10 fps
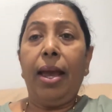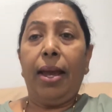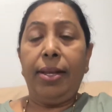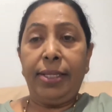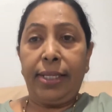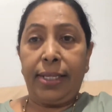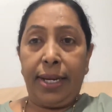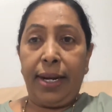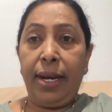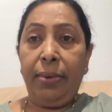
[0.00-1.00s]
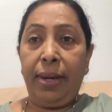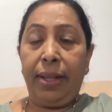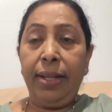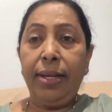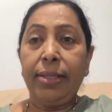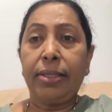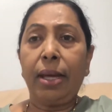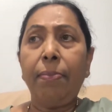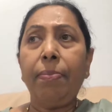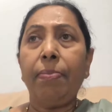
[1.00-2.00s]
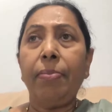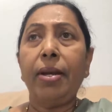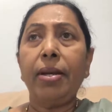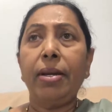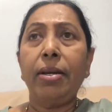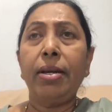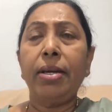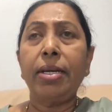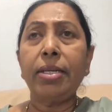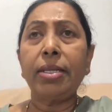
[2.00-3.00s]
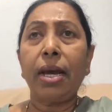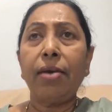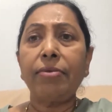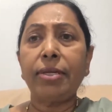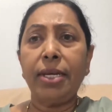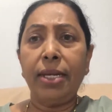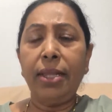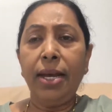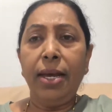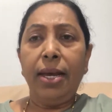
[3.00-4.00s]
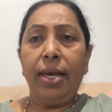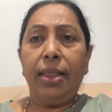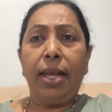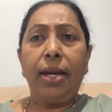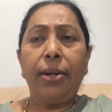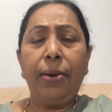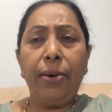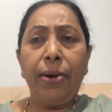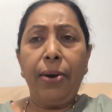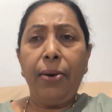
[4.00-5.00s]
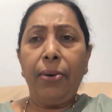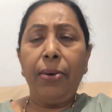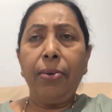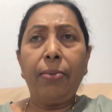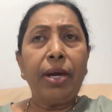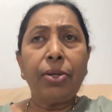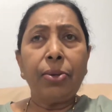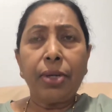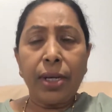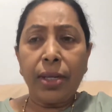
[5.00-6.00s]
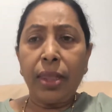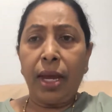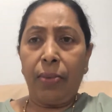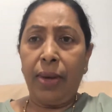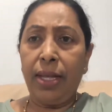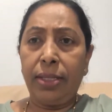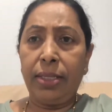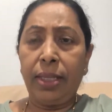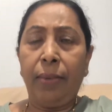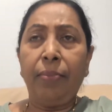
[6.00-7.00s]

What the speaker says: In steering wheel, some learners I have seen, they don't know where to turn their wheels,